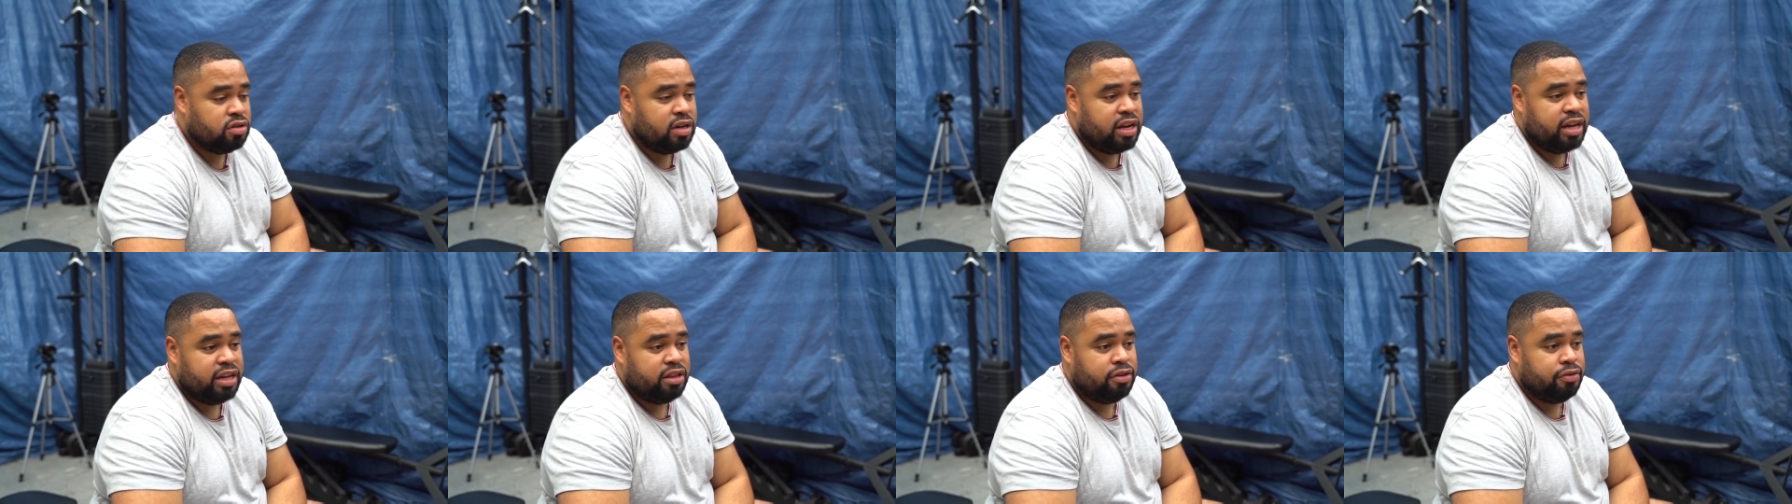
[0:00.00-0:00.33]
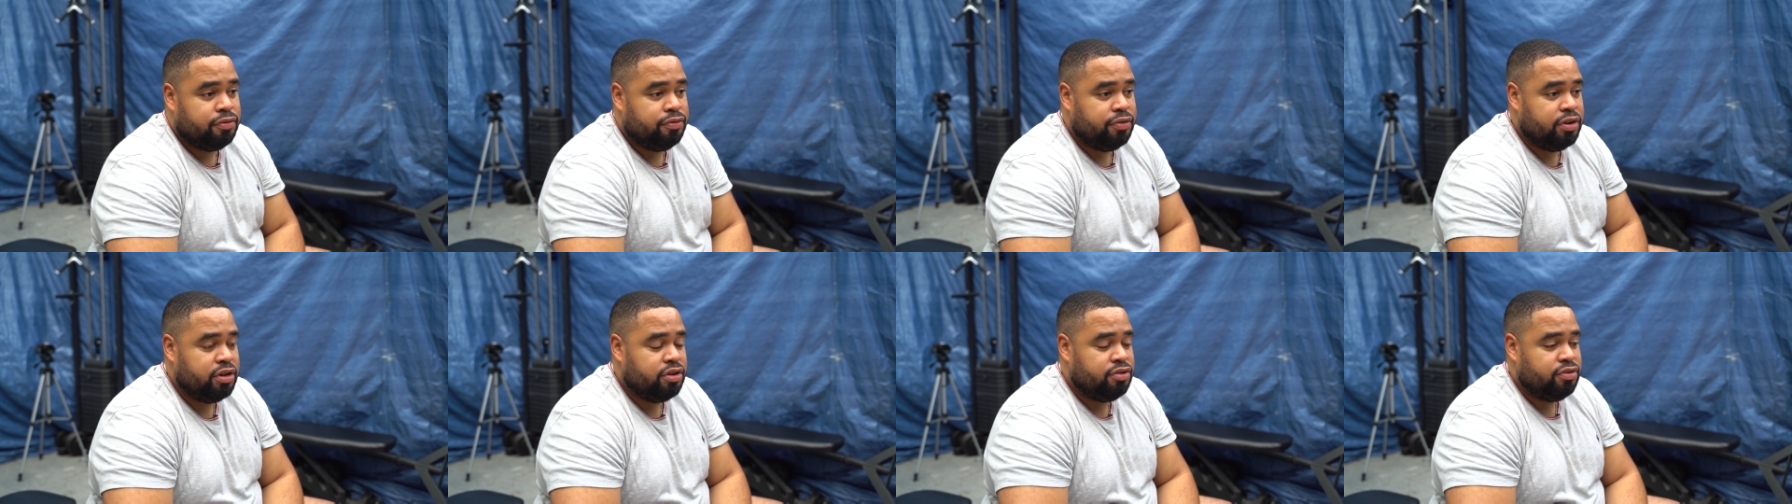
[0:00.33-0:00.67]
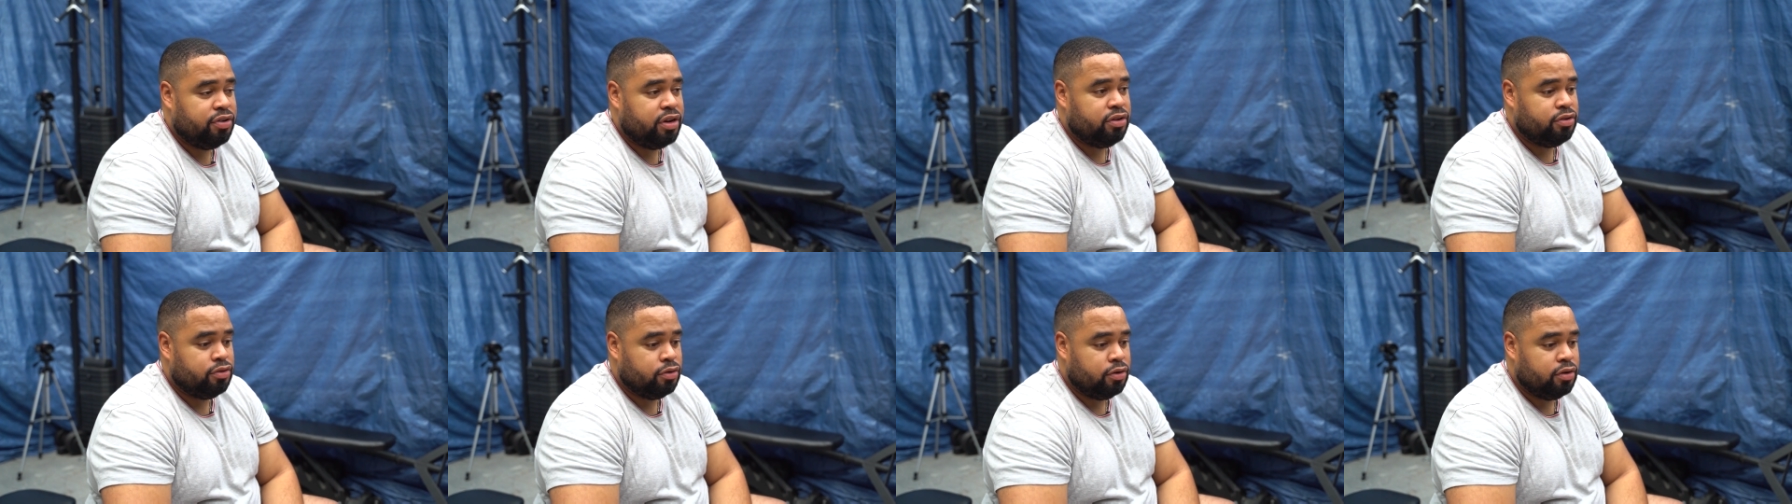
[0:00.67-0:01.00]
So like the free
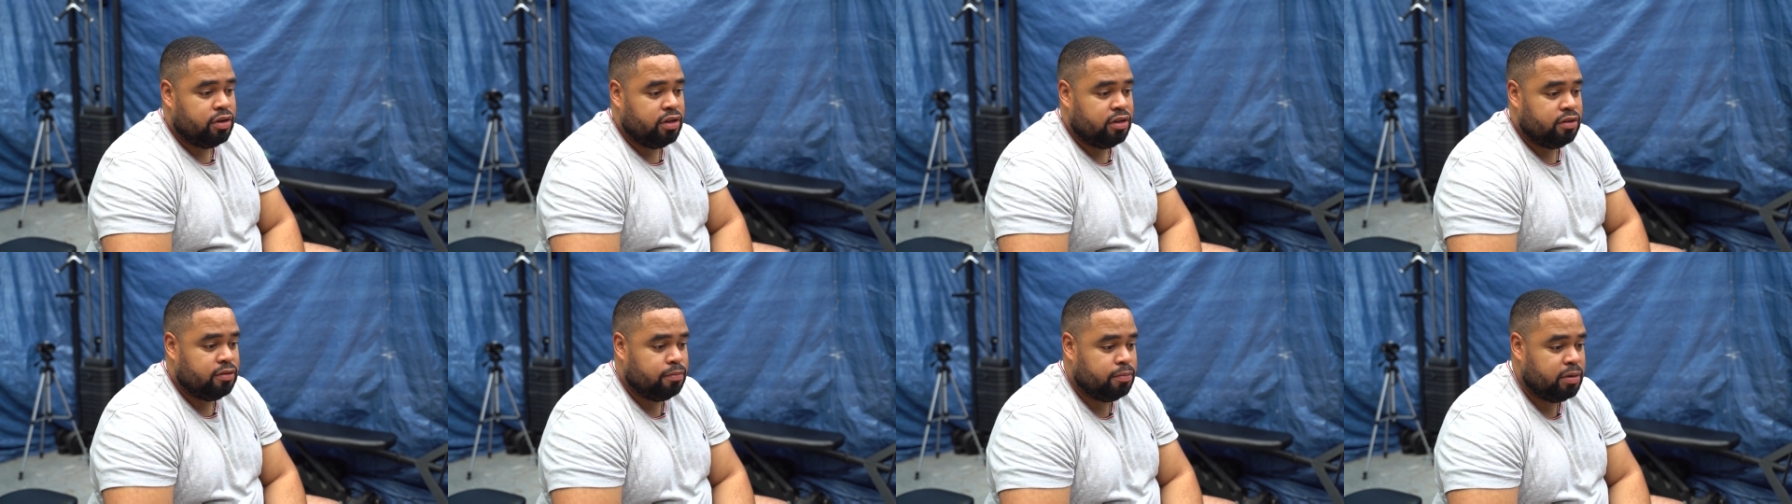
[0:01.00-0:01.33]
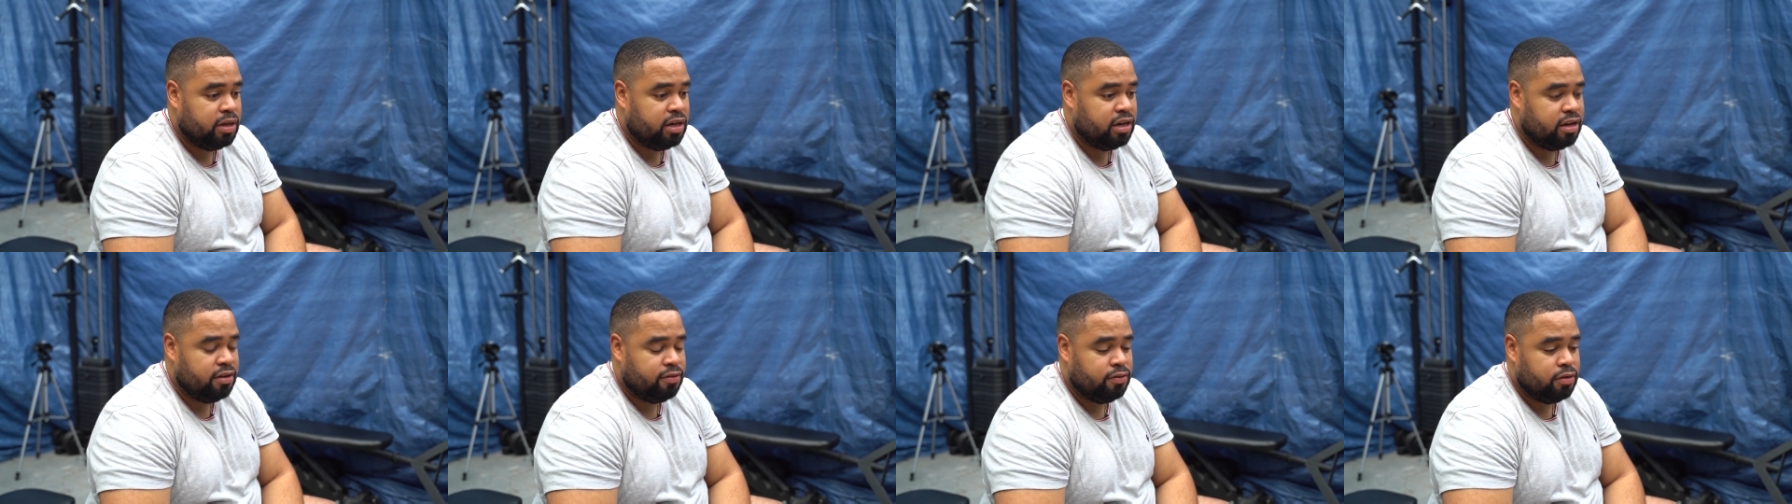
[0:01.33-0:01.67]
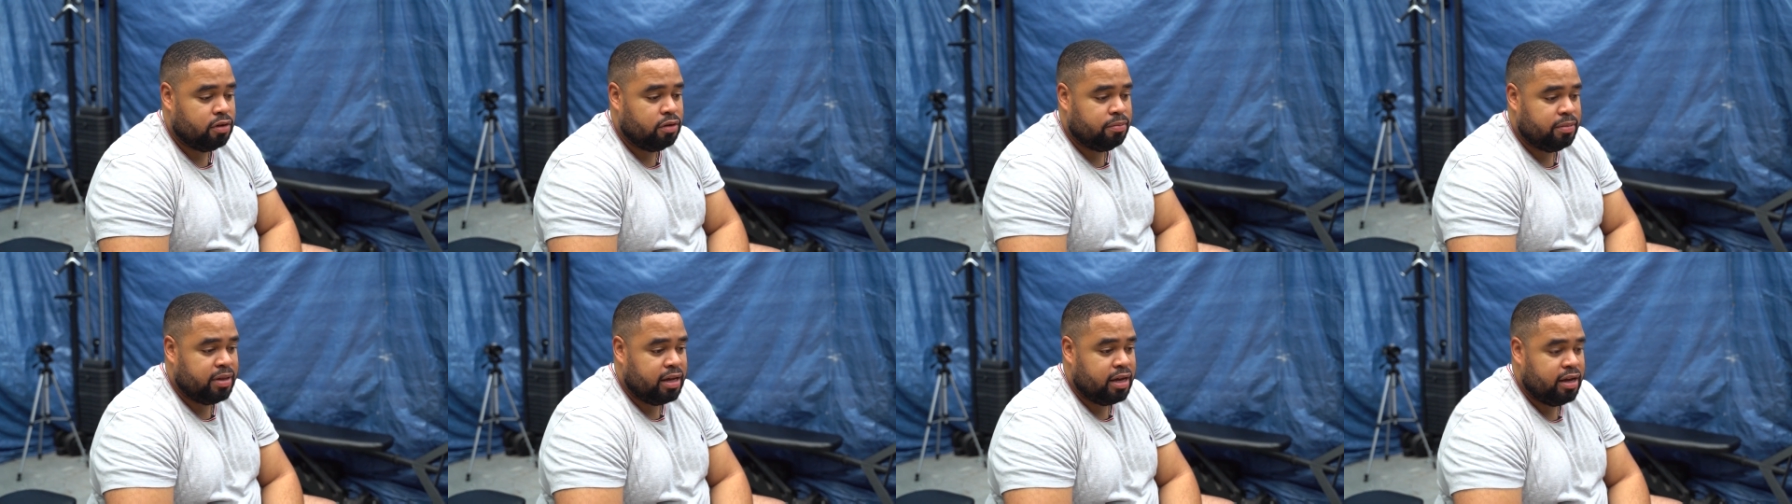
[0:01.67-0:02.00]
trade zone is being
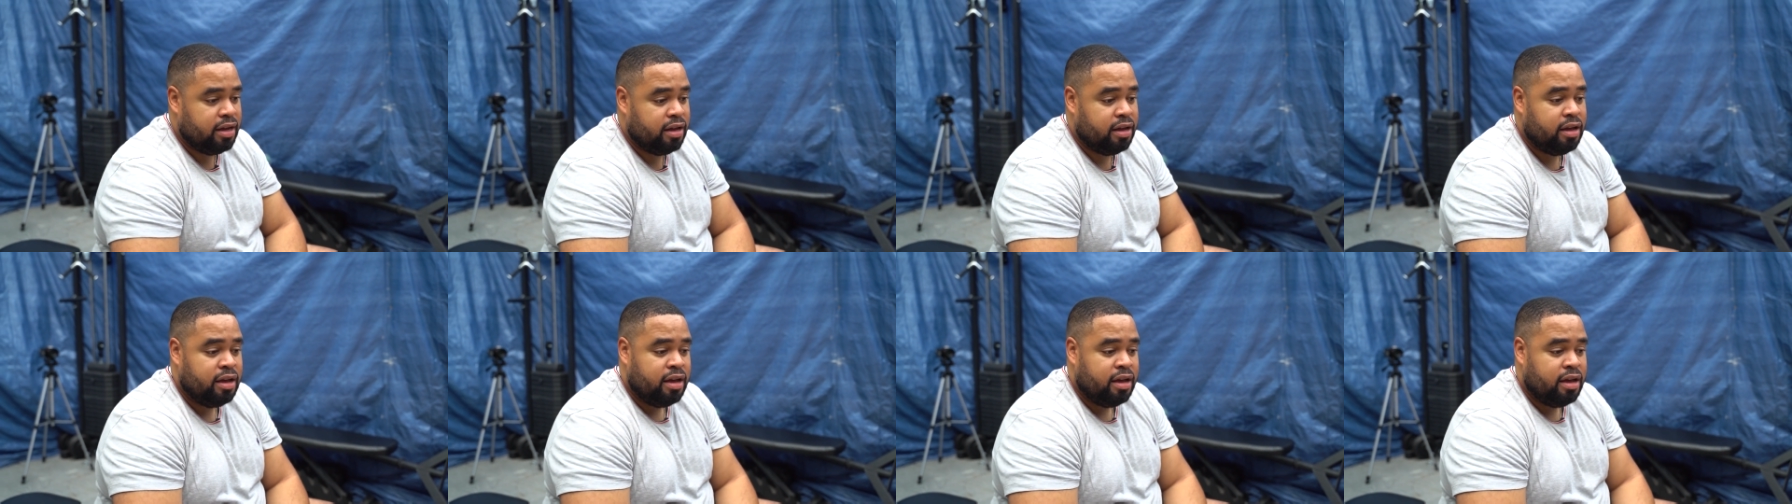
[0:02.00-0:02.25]
developed there.